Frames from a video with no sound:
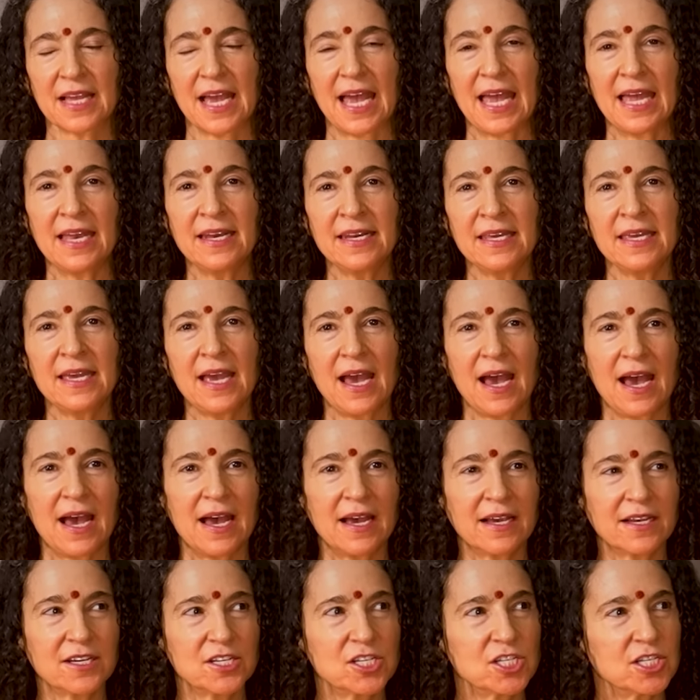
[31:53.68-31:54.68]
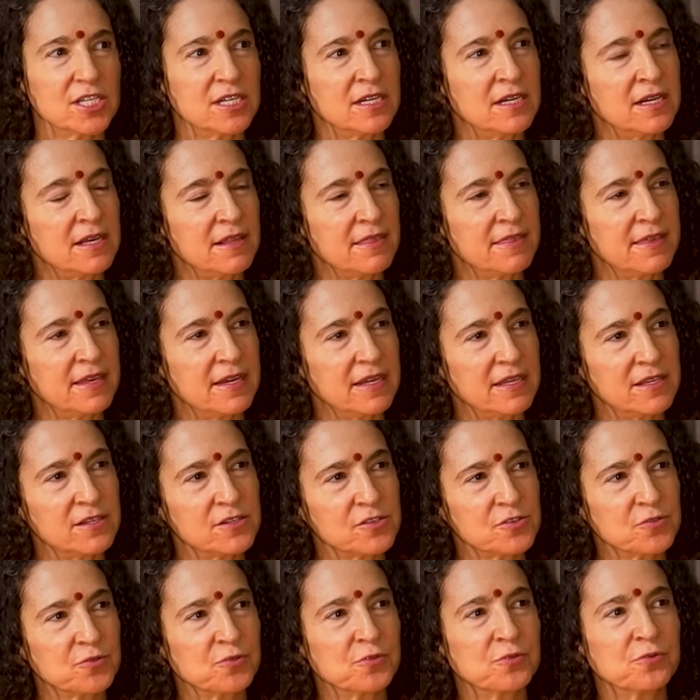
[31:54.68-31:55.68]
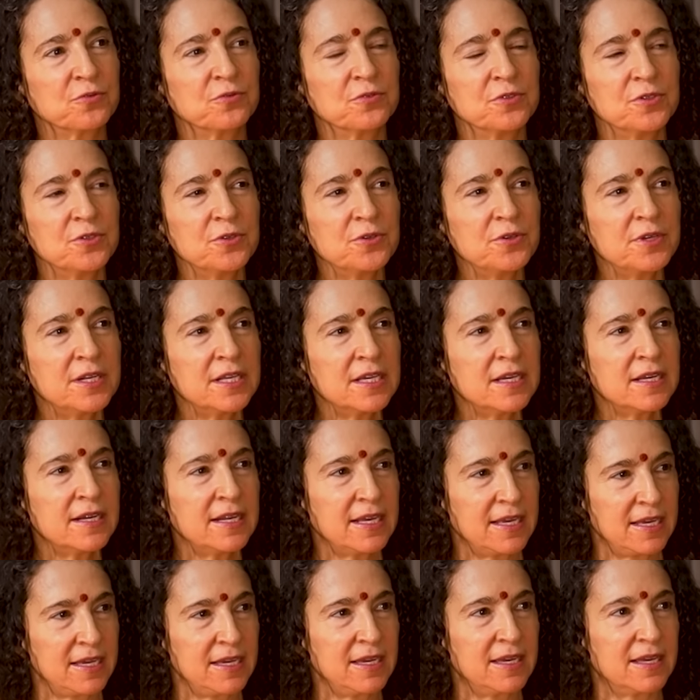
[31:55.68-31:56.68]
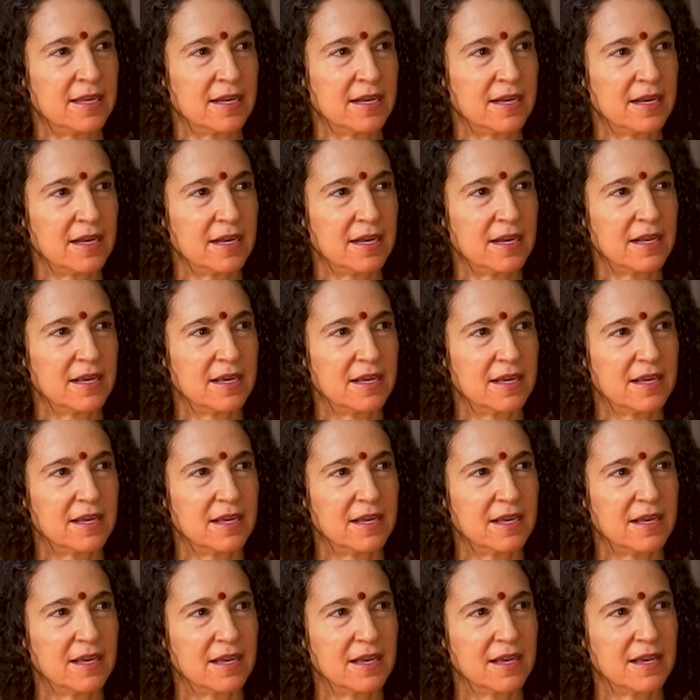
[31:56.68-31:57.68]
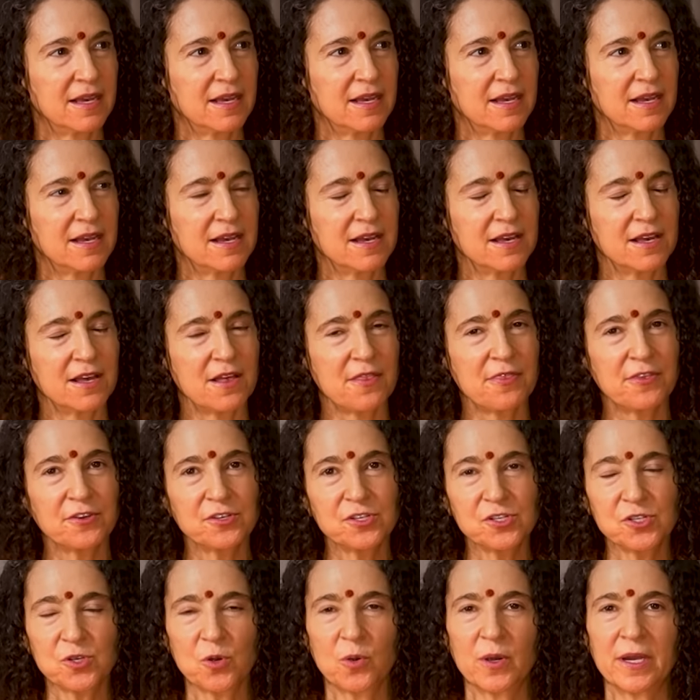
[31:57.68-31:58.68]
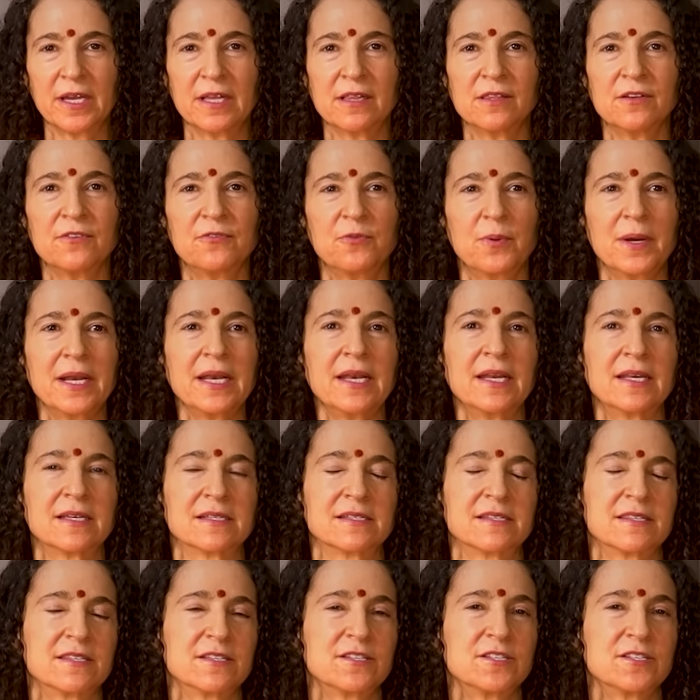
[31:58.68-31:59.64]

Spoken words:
any action that is rooted in the soil of oneness, the